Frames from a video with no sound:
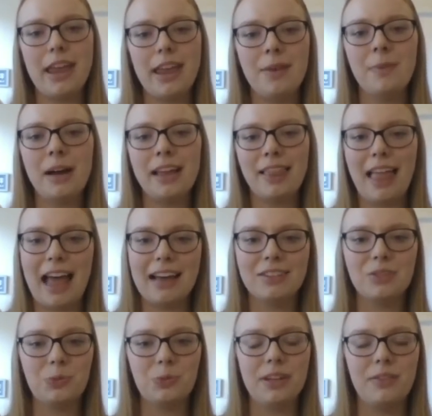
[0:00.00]
in my
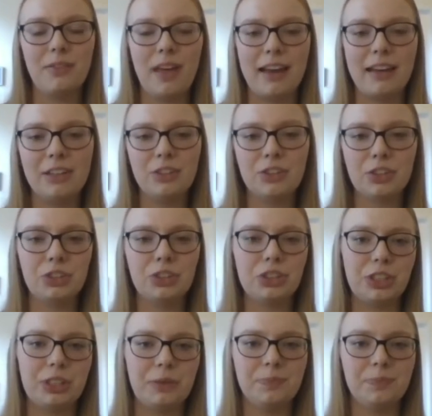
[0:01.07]
last week of that
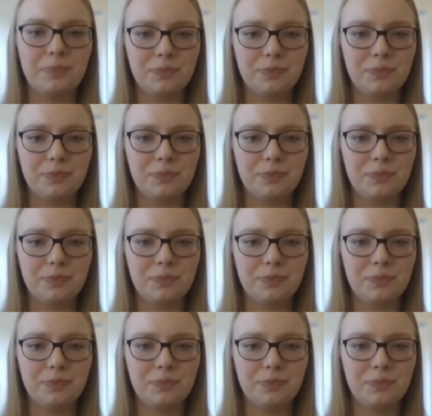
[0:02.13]
internship,